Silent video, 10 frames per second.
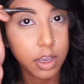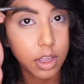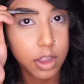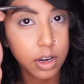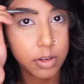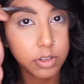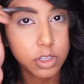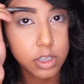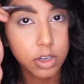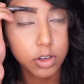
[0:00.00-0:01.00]
And then I'm
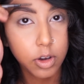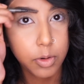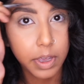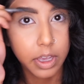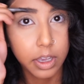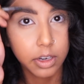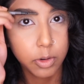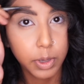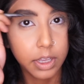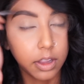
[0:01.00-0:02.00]
just gonna go
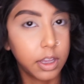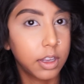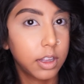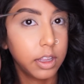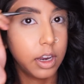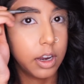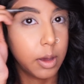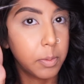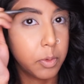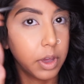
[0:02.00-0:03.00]
in quickly and clean it
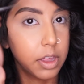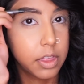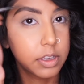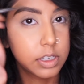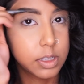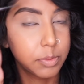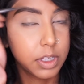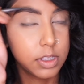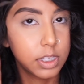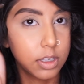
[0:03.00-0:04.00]
up with some
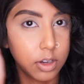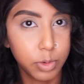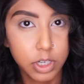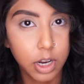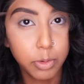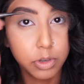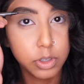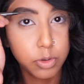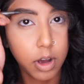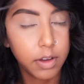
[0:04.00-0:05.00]
concealer, which I will
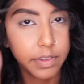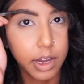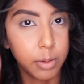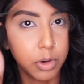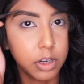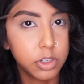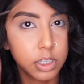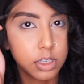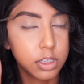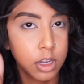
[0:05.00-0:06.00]
do off camera
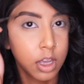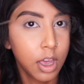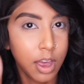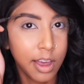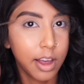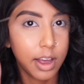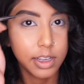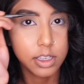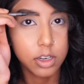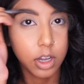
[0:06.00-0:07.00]
just
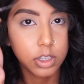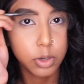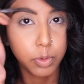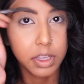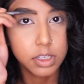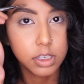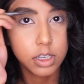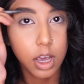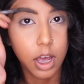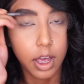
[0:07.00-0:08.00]
as not to waste
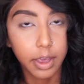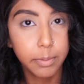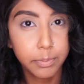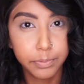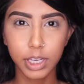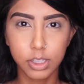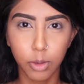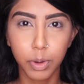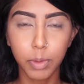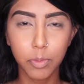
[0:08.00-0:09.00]
time. Okay, so
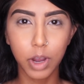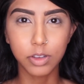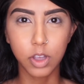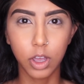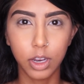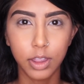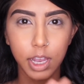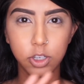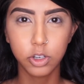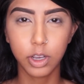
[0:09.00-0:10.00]
I put my brows on.
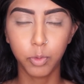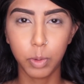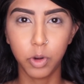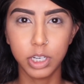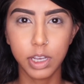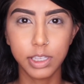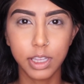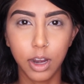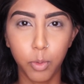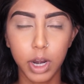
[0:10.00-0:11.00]
They turned out way more intense
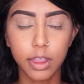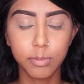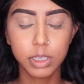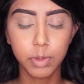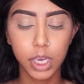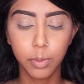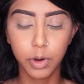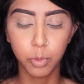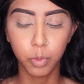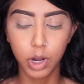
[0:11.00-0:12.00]
than I wanted them to be,
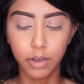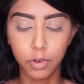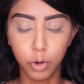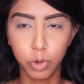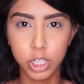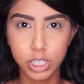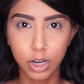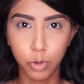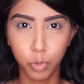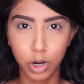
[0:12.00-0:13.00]
but whatever, we're just
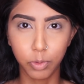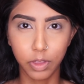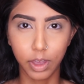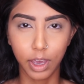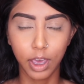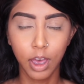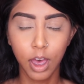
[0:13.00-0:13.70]
gonna work with it,